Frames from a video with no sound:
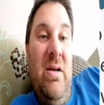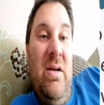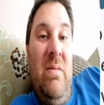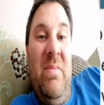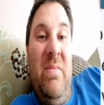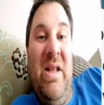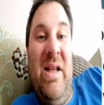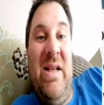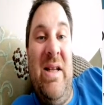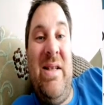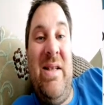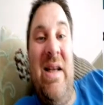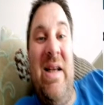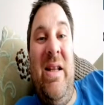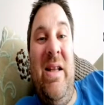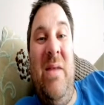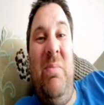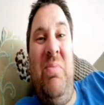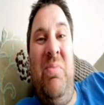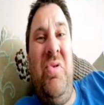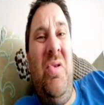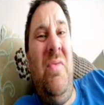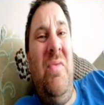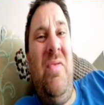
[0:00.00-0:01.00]
but that's hardly
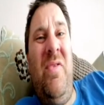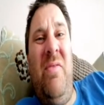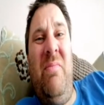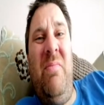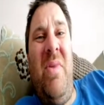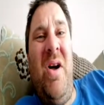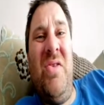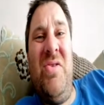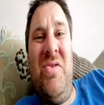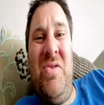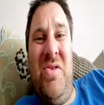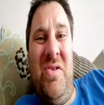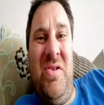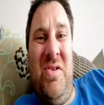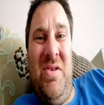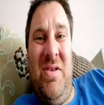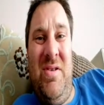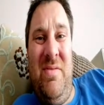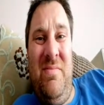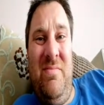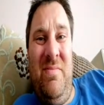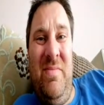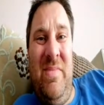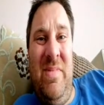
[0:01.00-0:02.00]
proof of
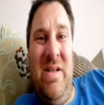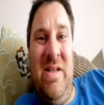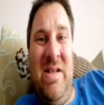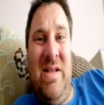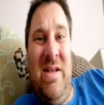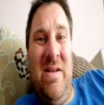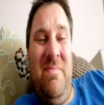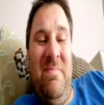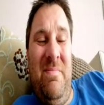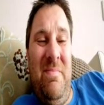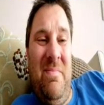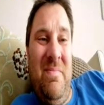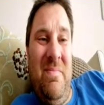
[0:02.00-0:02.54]
monsters, is it?